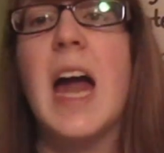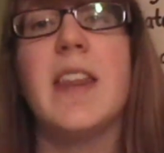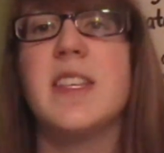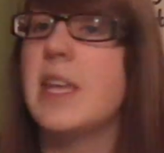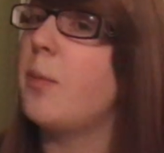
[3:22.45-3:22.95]
And
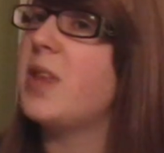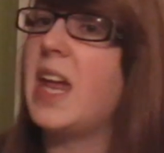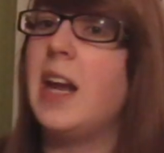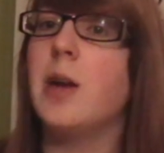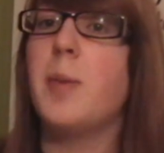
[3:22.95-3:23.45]
in the same way
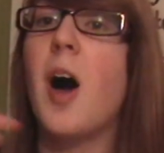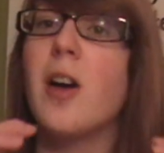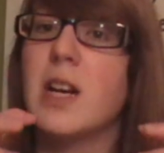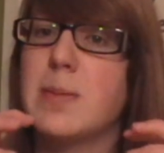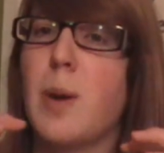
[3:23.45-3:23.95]
that Harry
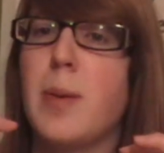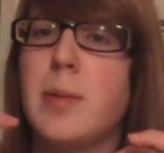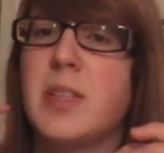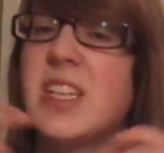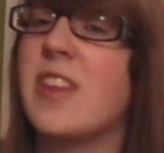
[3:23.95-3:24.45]
Potter has brought
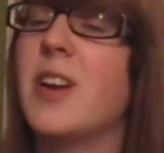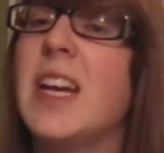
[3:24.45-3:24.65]
people together,